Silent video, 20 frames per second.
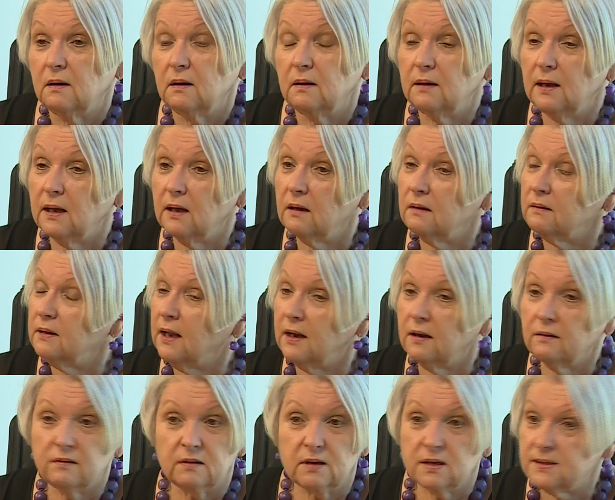Now, none
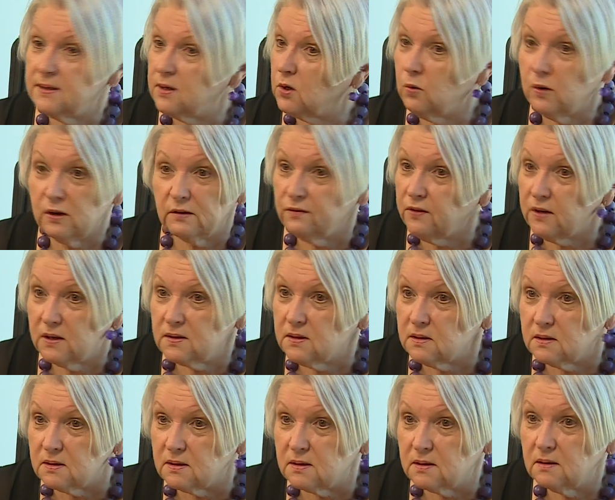of these are quick
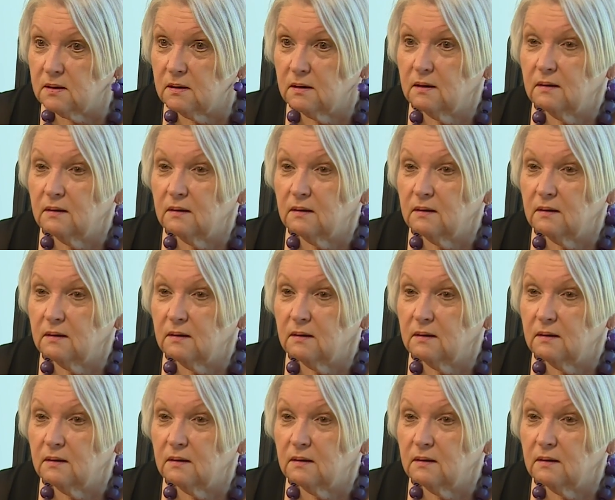fixes.